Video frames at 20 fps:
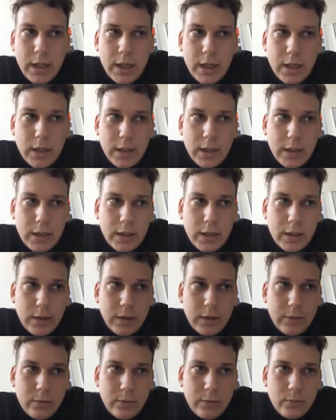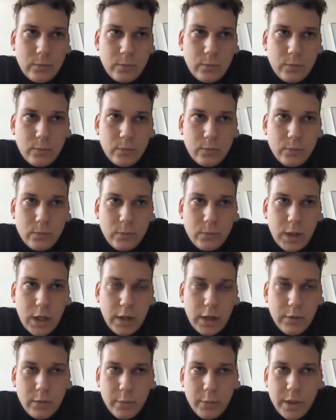
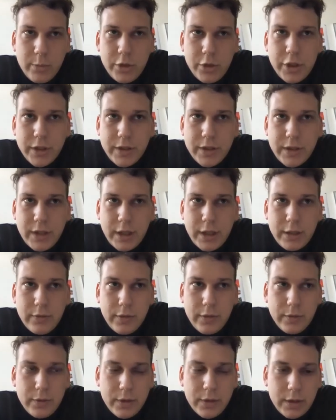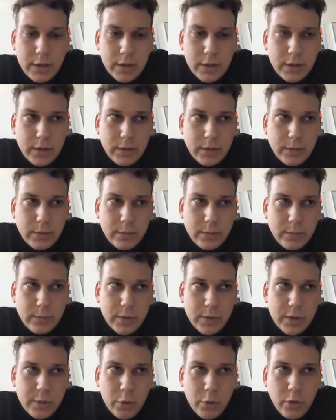I will maybe just start with the
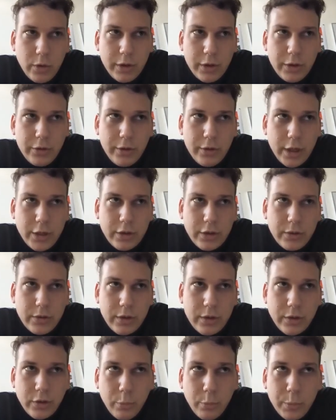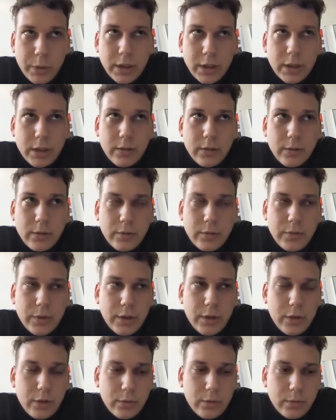small introduction to the topic. We
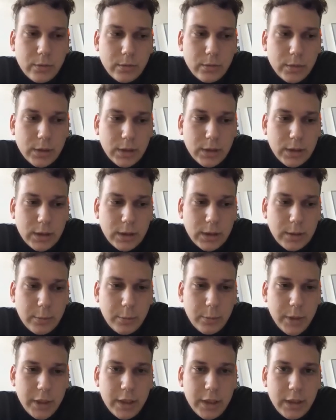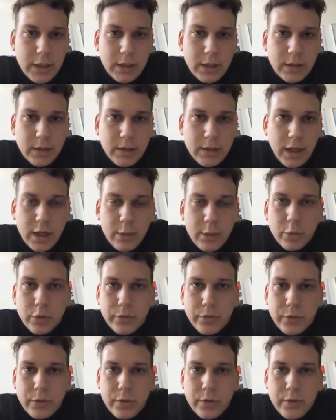know many type
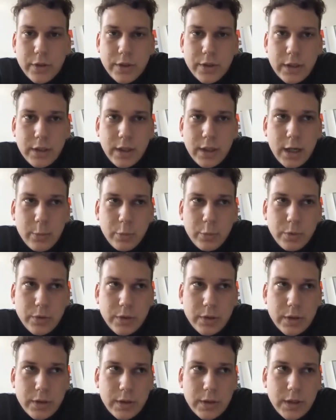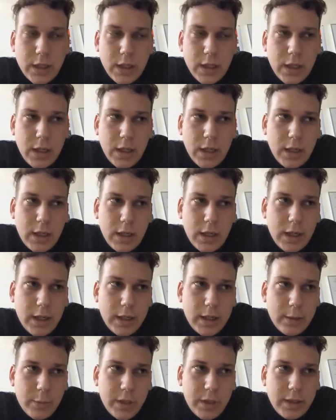of university campuses
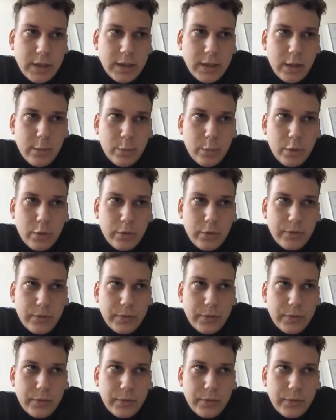and many type of